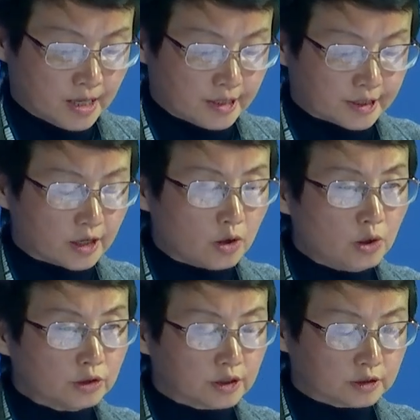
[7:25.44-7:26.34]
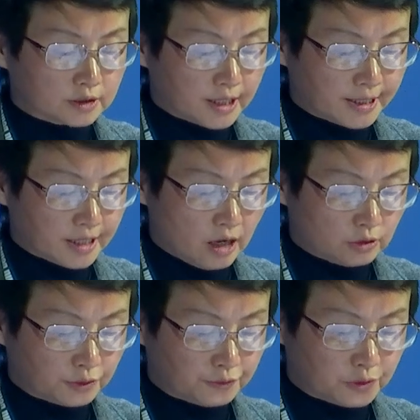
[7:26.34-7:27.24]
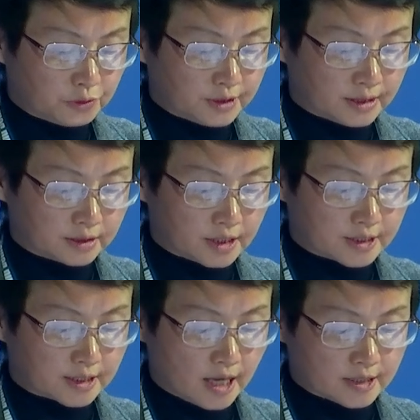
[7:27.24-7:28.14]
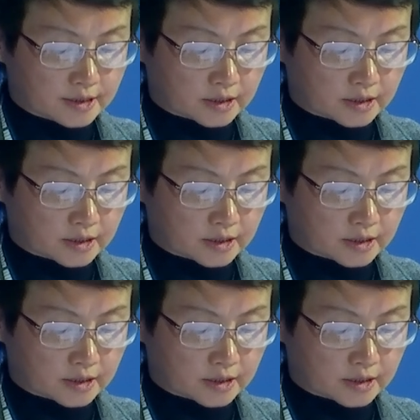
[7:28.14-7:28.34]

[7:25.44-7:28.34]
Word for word: They ordered takeout food and discussed